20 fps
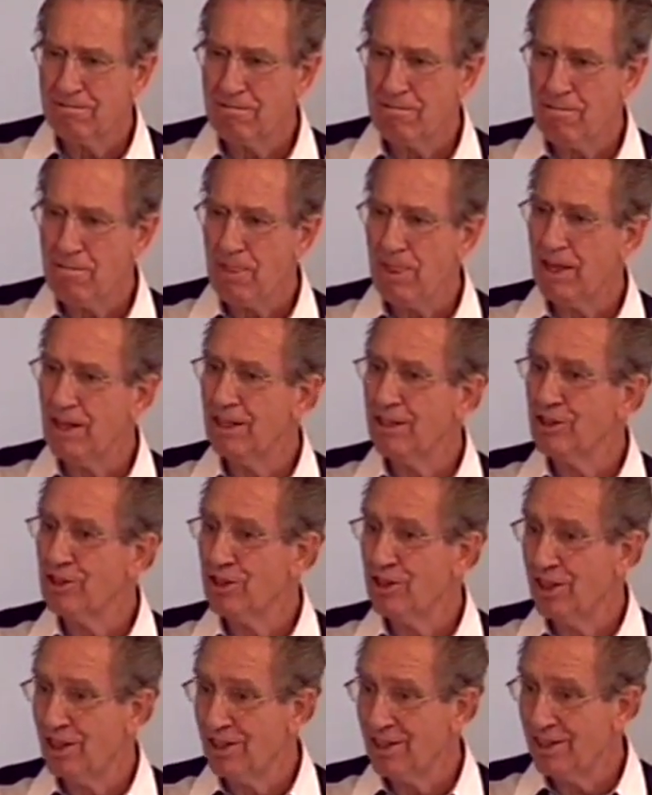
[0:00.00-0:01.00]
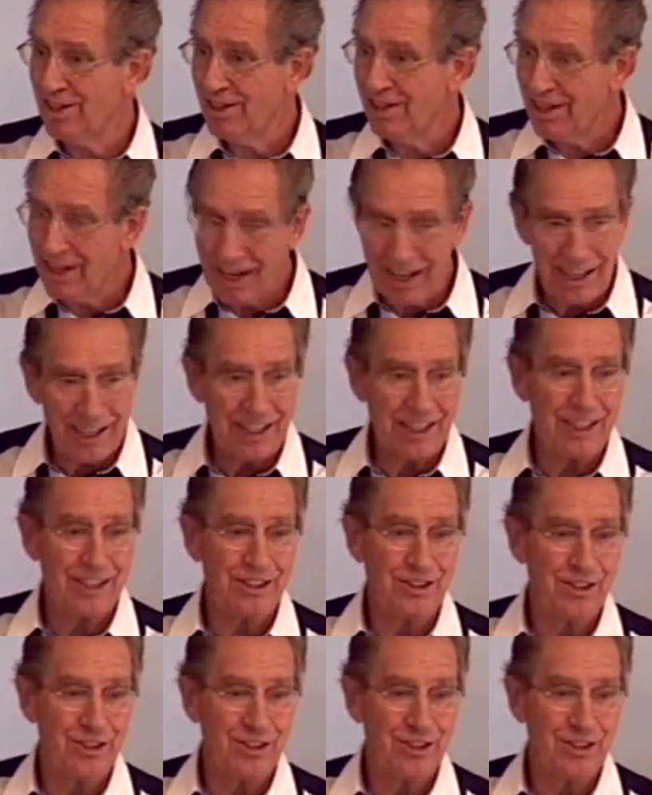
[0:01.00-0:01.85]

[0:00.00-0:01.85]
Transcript: is the knowledge